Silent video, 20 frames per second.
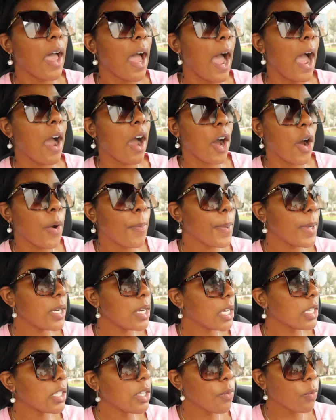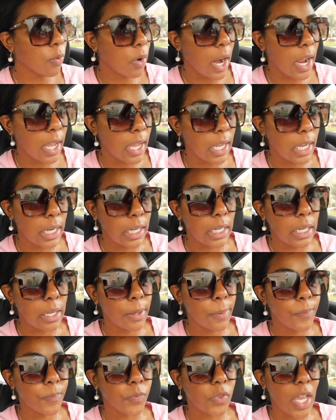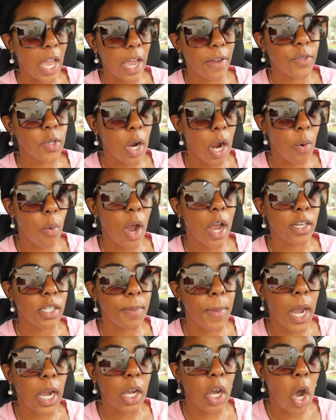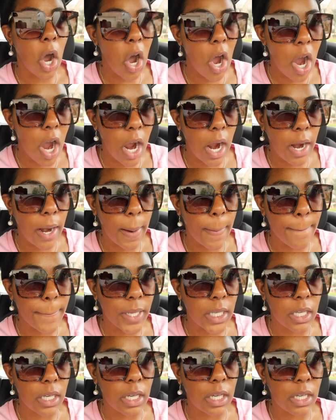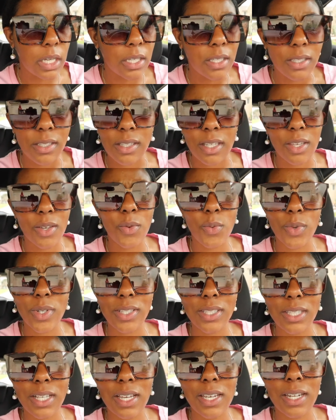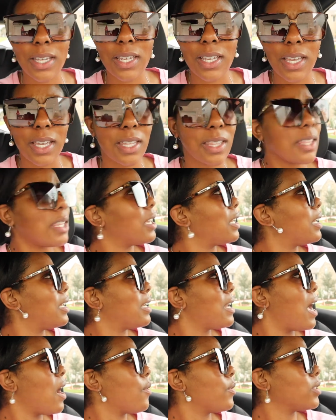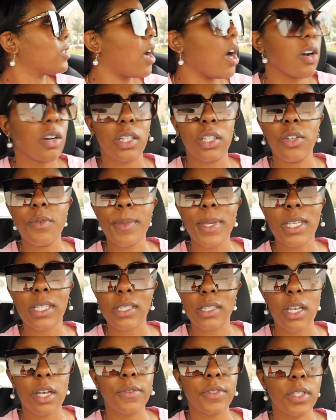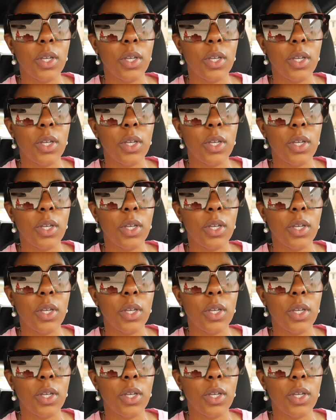I hope it doesn't rain after I wash my car, because it was sunny and then now it's all gloomy and stuff.